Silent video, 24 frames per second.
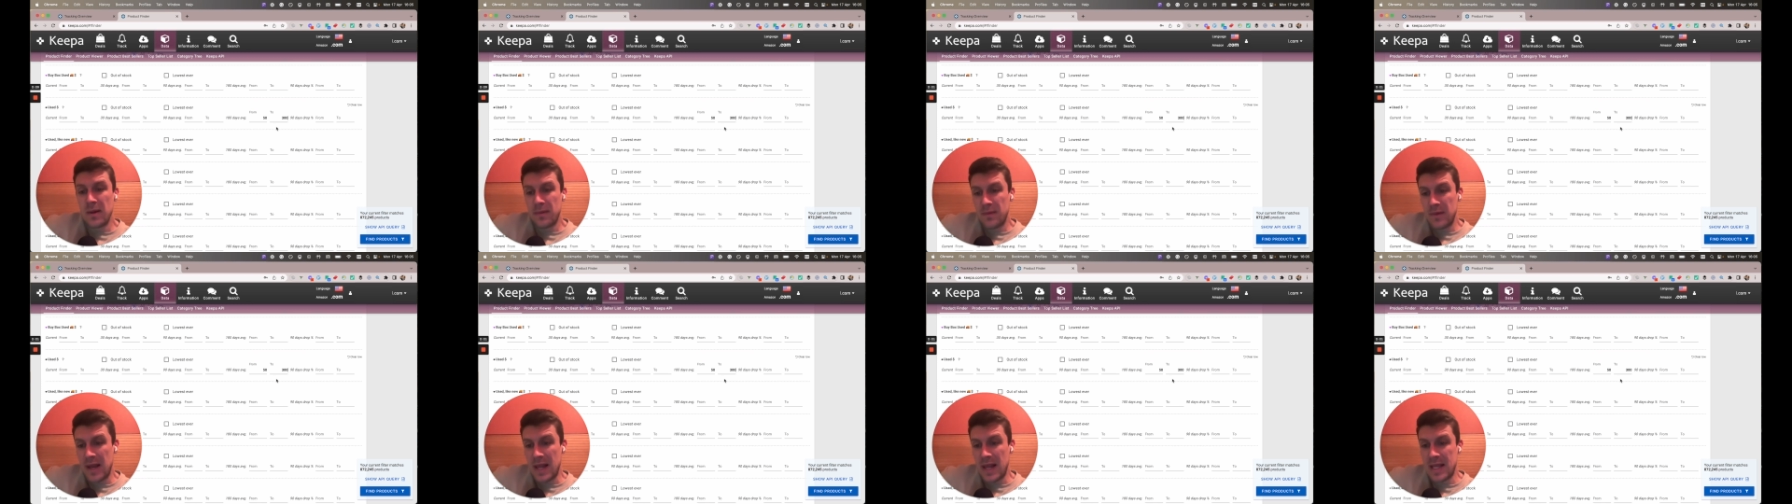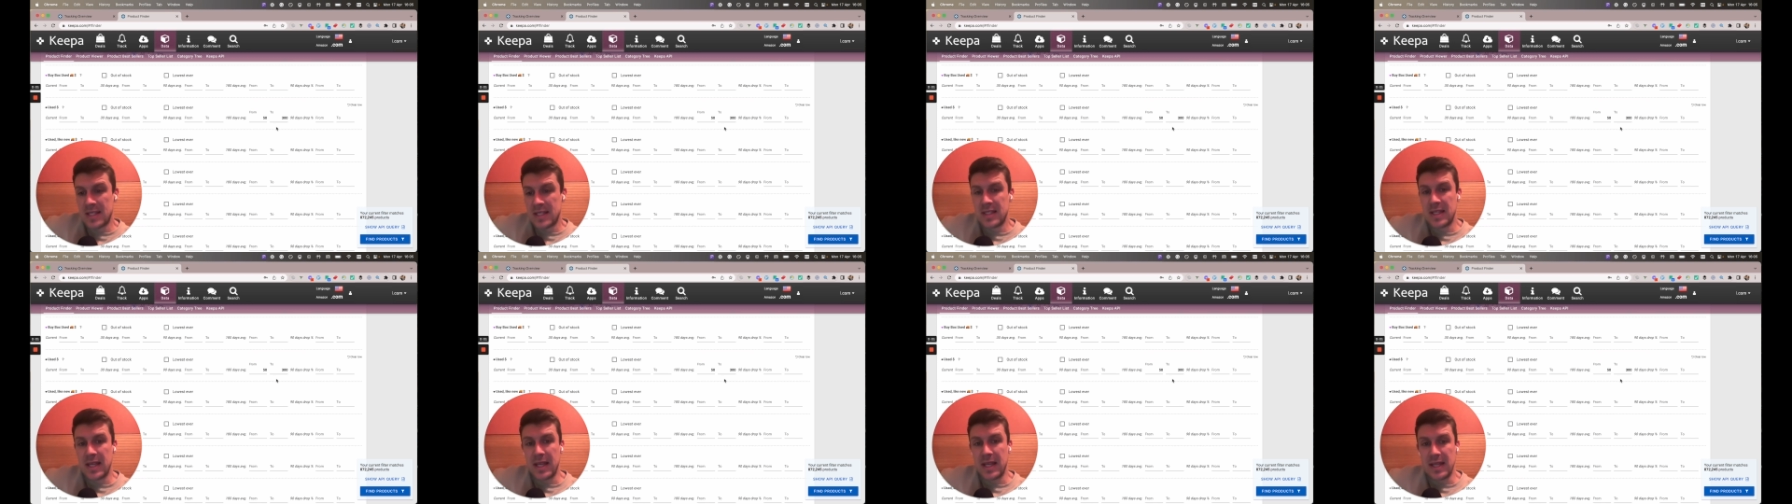
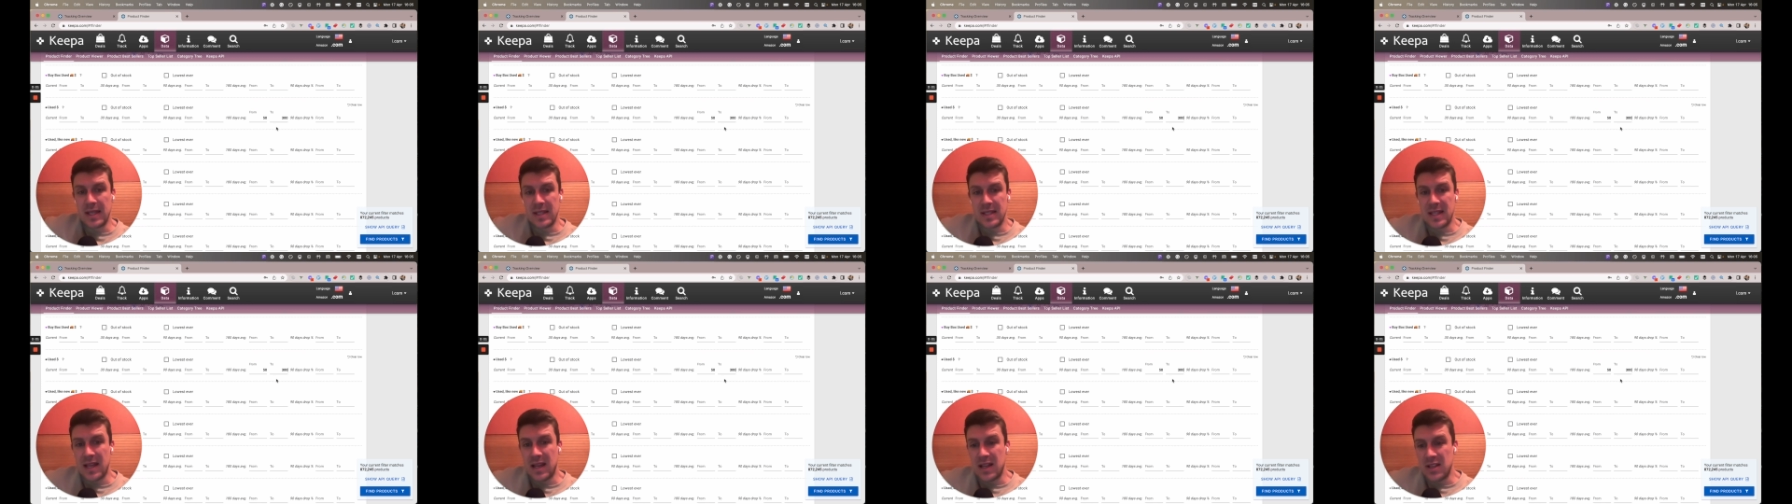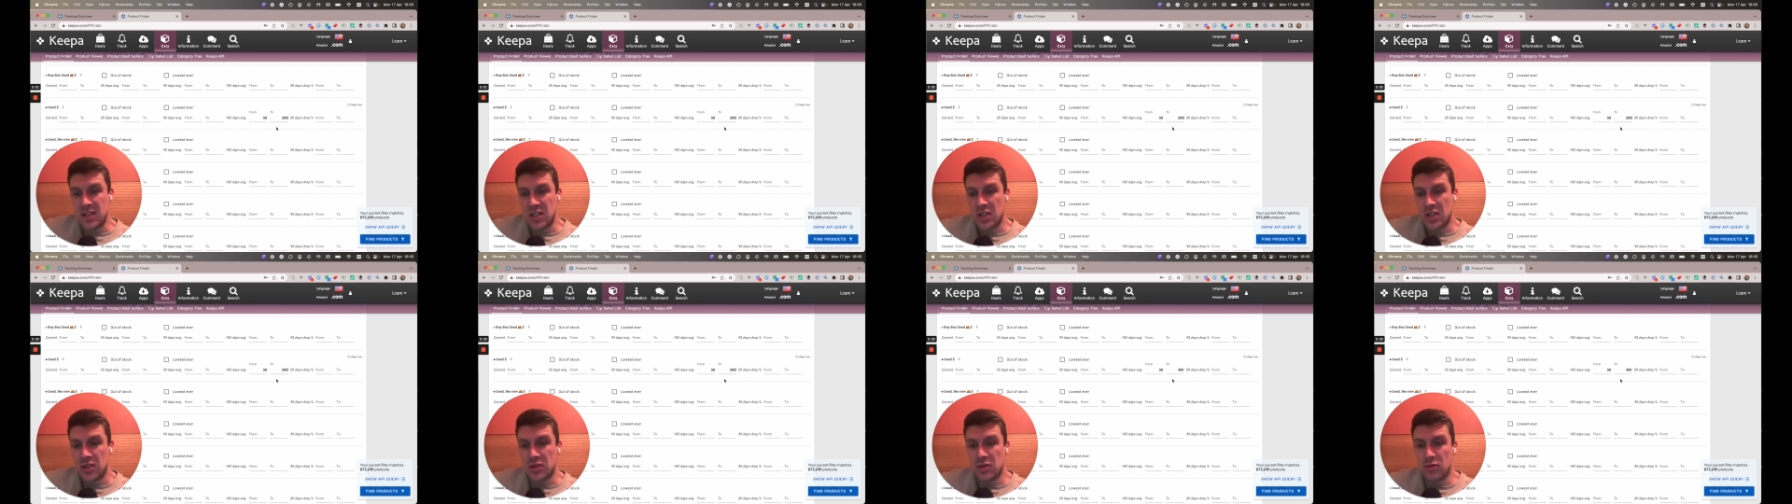listings that are
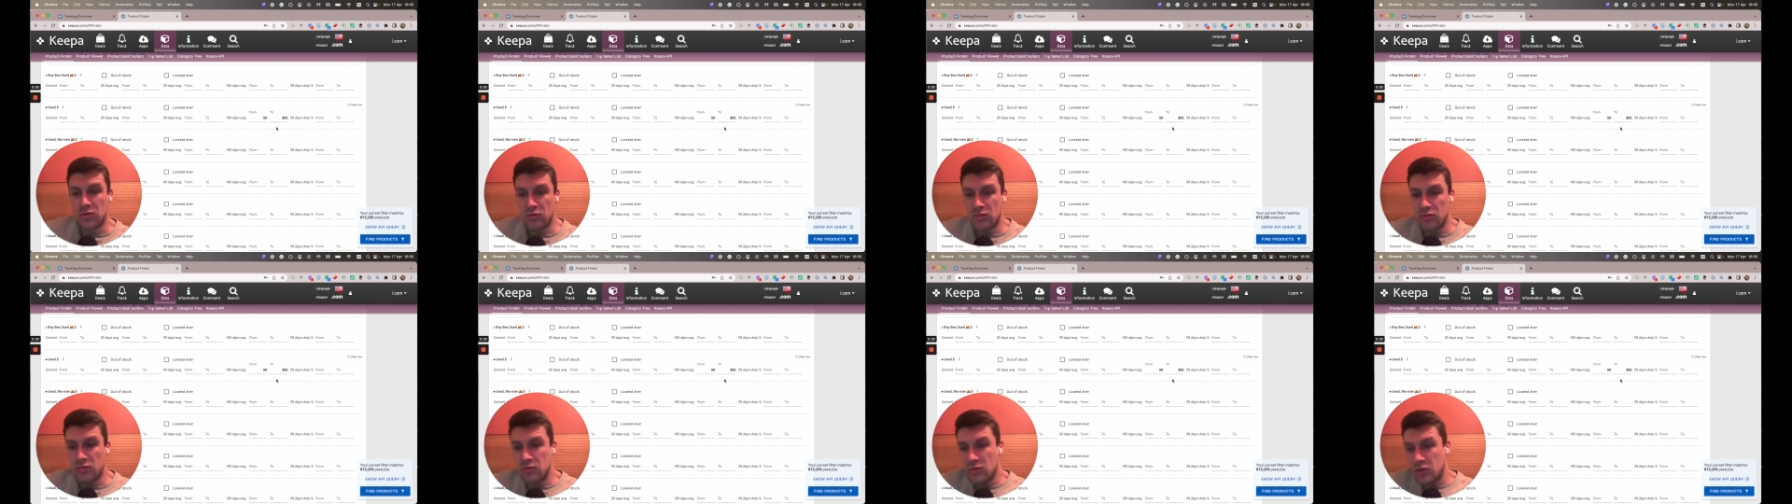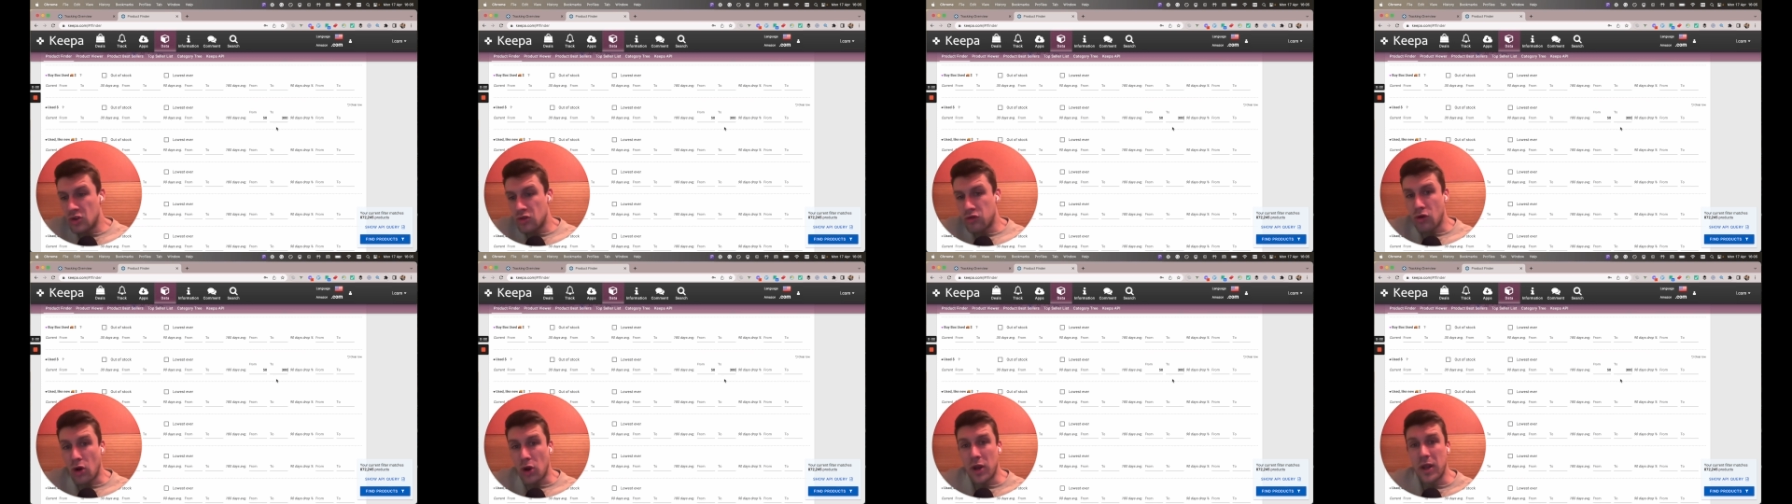just
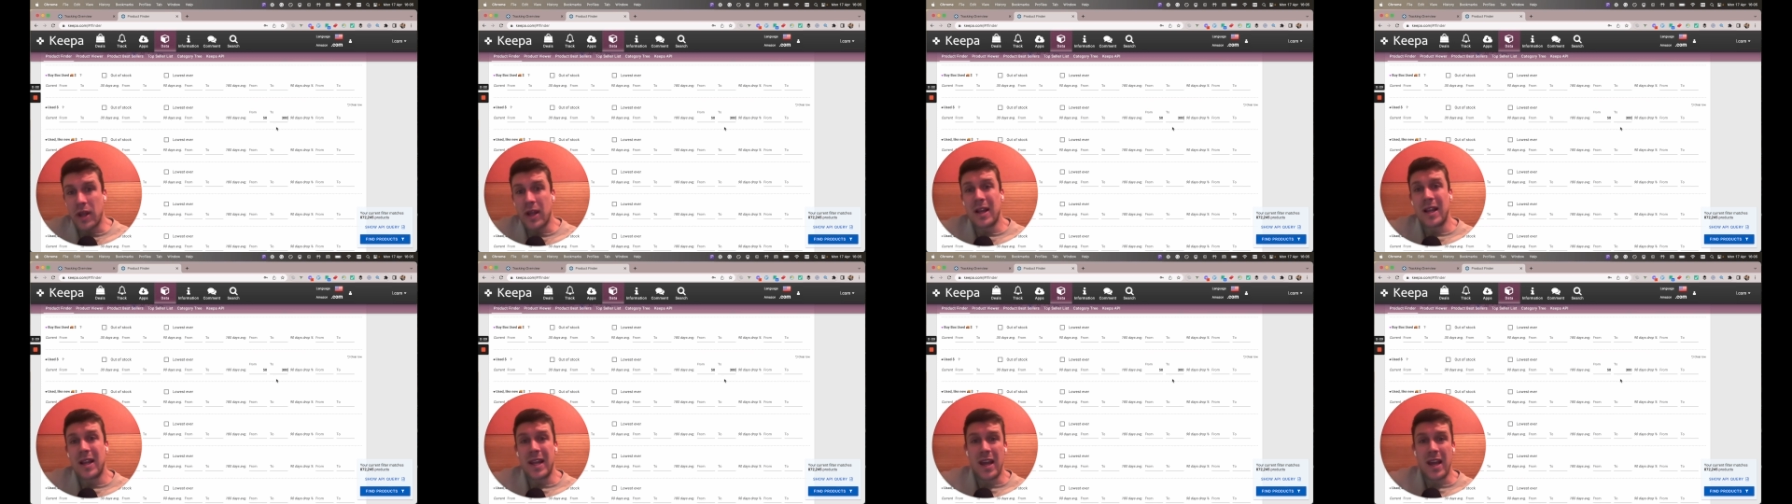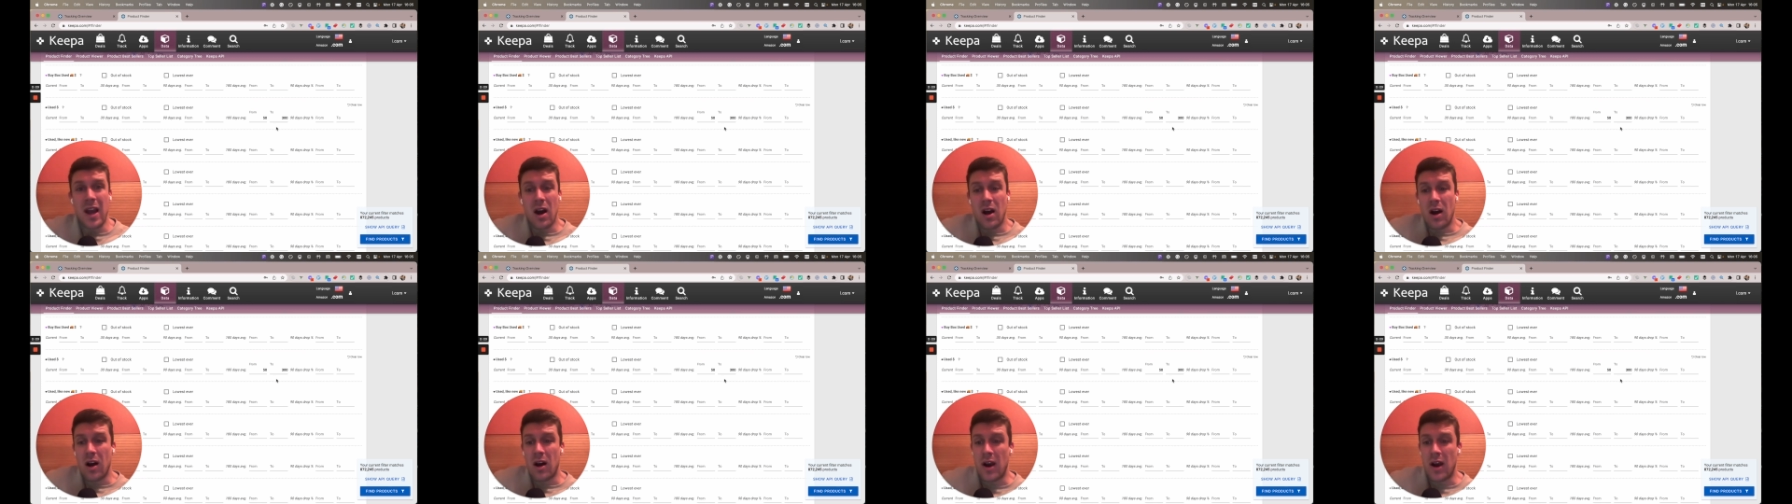chronically
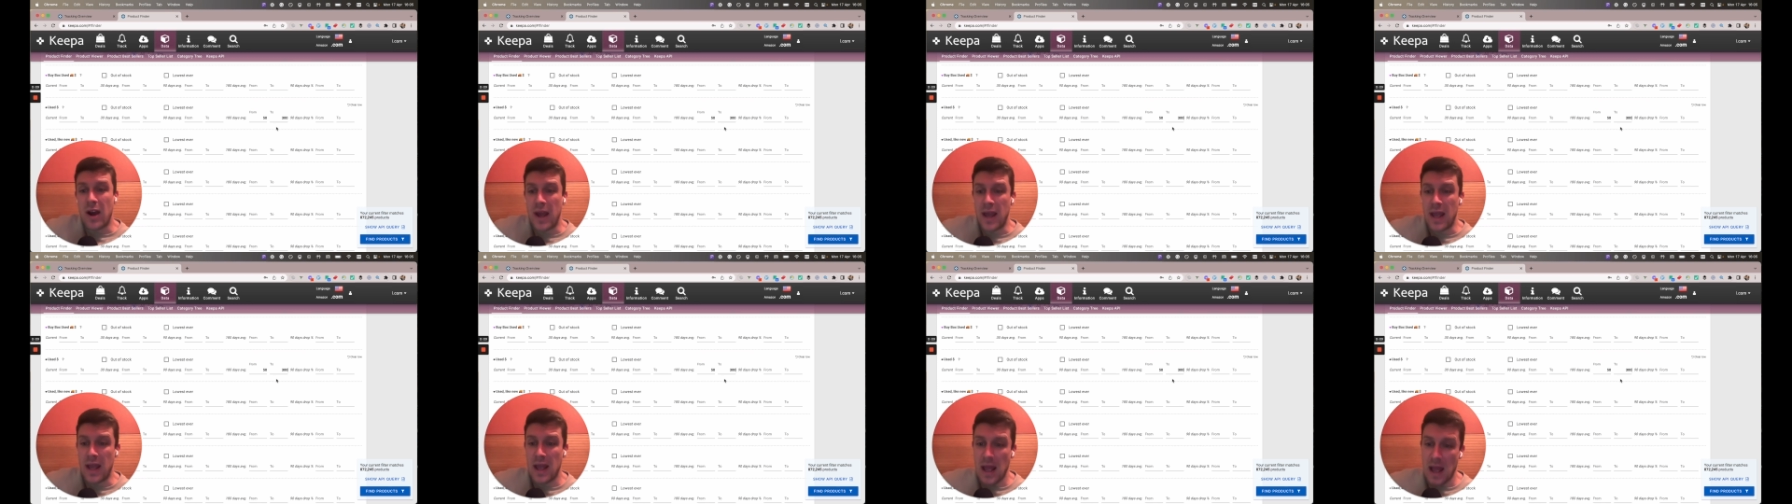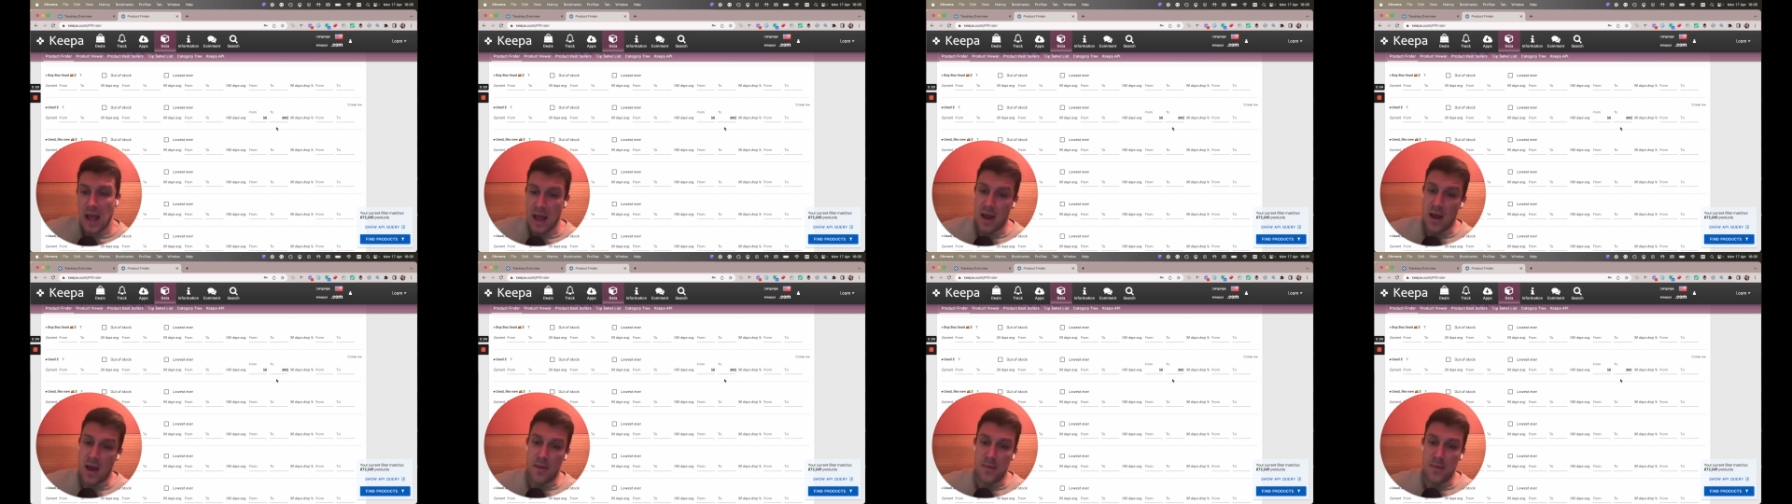high
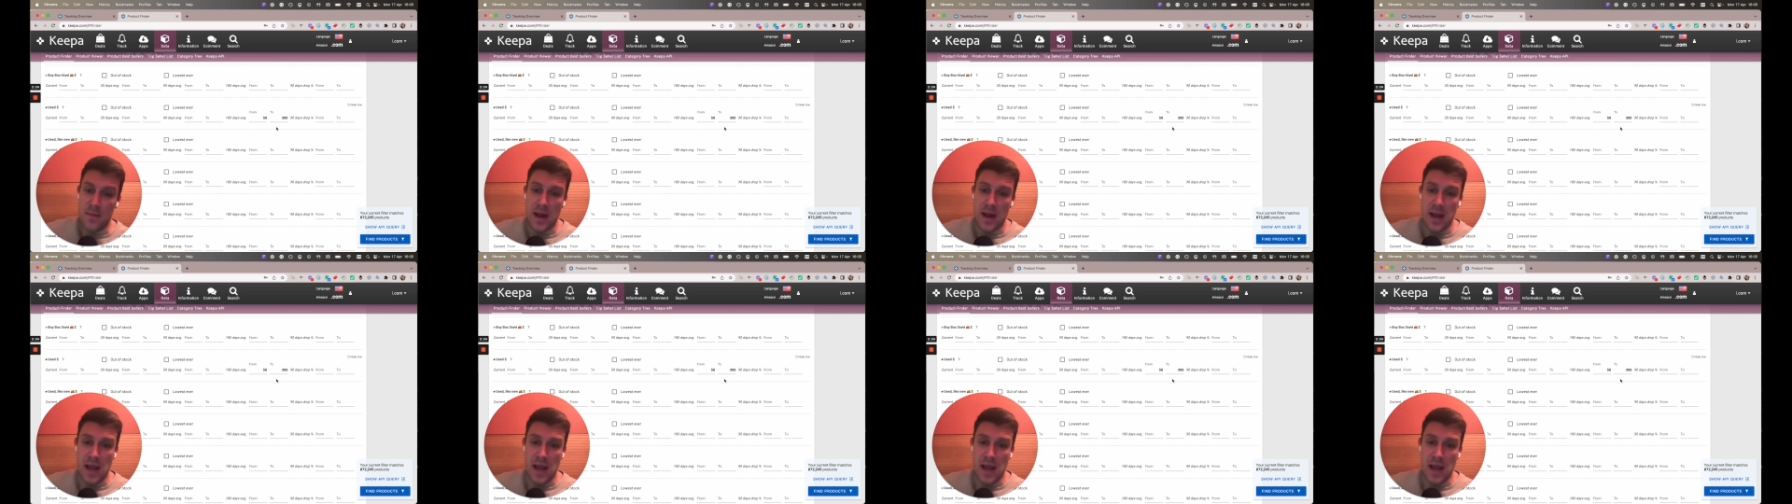um,